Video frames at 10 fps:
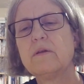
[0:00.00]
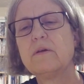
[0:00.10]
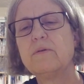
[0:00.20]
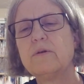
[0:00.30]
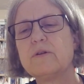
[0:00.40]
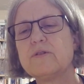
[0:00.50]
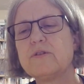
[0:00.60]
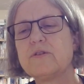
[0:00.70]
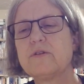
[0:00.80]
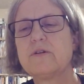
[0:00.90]
Where does it
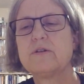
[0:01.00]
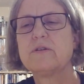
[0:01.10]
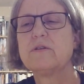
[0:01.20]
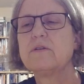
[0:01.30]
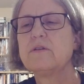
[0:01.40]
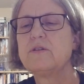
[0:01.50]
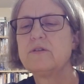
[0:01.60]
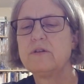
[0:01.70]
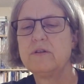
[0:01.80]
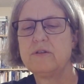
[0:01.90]
start? It
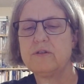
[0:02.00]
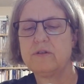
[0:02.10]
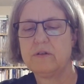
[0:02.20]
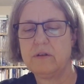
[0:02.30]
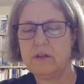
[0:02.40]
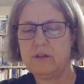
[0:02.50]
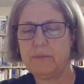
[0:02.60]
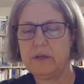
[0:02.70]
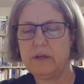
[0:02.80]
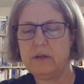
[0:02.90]
starts at the
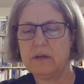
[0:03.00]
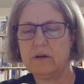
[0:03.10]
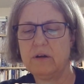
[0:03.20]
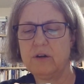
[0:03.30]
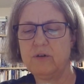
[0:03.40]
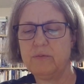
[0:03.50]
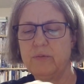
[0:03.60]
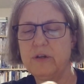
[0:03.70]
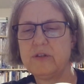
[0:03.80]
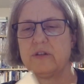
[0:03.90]
beginning. Harcourt,
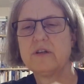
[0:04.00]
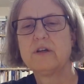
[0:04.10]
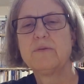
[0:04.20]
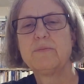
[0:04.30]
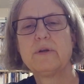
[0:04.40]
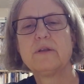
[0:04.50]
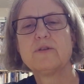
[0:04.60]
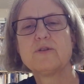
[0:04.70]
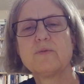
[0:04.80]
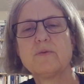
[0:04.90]
Brace and Company.
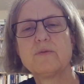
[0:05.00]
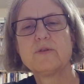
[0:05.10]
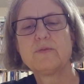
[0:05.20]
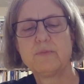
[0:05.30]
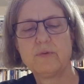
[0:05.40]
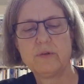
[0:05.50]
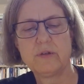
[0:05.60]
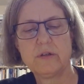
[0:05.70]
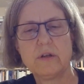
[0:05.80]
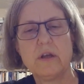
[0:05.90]
This one was
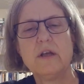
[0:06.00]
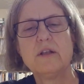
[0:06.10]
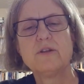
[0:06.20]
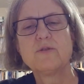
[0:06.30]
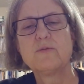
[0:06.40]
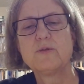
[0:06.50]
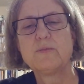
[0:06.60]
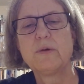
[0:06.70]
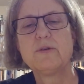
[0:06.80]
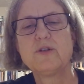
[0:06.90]
printed. This one was
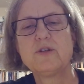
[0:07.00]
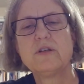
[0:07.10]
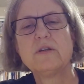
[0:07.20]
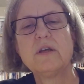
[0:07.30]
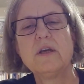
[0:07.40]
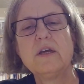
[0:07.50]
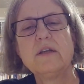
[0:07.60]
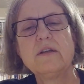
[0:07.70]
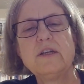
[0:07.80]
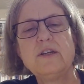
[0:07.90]
published in
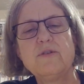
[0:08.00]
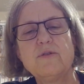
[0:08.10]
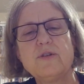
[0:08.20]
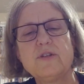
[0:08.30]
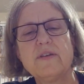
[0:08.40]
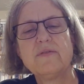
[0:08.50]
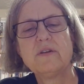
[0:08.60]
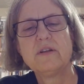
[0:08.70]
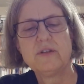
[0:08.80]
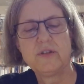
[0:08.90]
1937,
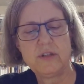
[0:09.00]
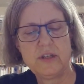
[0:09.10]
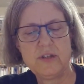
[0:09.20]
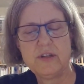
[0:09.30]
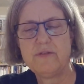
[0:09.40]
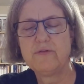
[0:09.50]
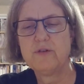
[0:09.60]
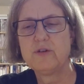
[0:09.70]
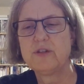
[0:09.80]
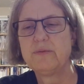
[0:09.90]
and this is the
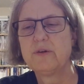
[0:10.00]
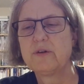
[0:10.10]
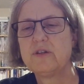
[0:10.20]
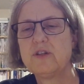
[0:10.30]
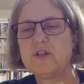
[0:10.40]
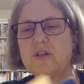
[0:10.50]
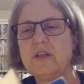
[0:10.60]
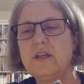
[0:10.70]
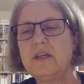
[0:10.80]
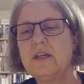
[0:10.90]
first American edition.
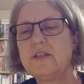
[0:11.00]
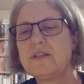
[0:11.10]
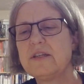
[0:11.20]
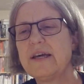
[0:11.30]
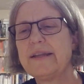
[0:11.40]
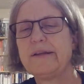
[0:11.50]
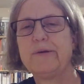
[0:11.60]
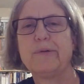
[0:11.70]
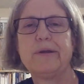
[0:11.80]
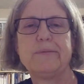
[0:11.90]
It's not in
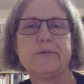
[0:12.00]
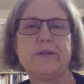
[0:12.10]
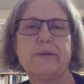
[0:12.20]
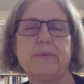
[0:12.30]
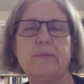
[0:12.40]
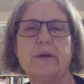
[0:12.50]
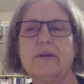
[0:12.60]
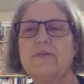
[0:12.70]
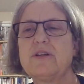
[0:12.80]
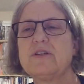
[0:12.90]
great shape. I might
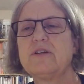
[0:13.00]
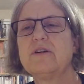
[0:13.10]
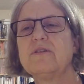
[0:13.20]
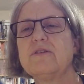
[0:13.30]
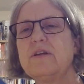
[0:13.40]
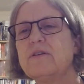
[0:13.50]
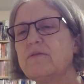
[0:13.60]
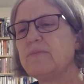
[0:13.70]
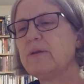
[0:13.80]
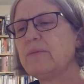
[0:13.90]
have gotten
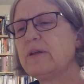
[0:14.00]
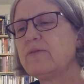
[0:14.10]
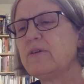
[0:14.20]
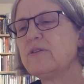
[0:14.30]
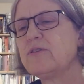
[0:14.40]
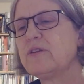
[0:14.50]
this